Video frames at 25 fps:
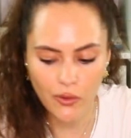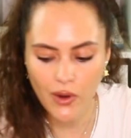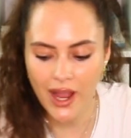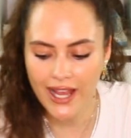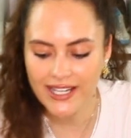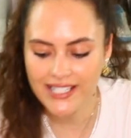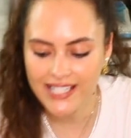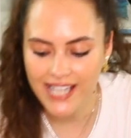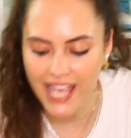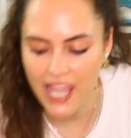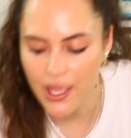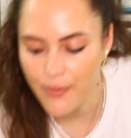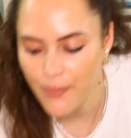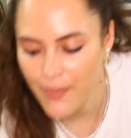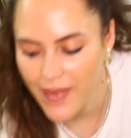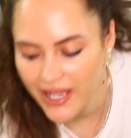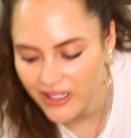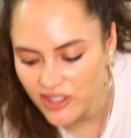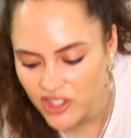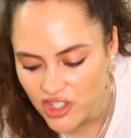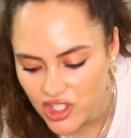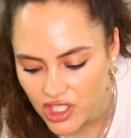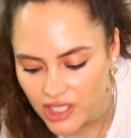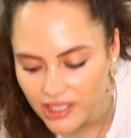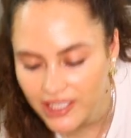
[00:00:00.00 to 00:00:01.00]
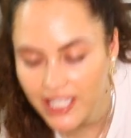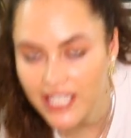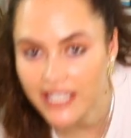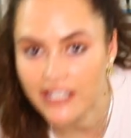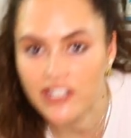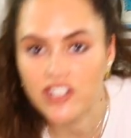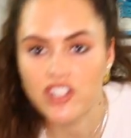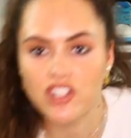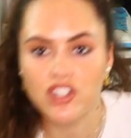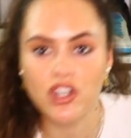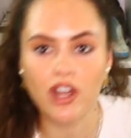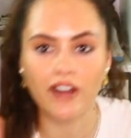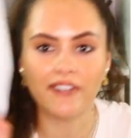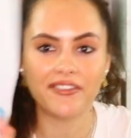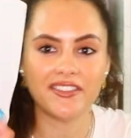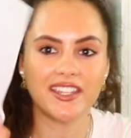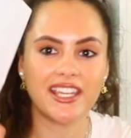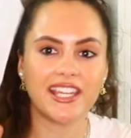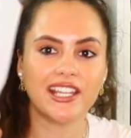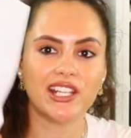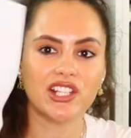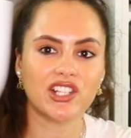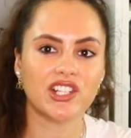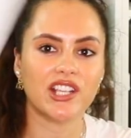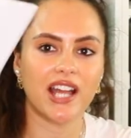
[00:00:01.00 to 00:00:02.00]
write a master list of the
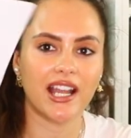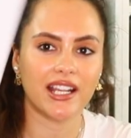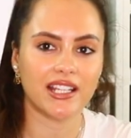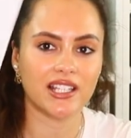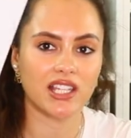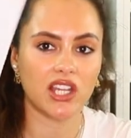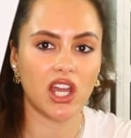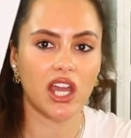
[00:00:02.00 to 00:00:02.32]
exact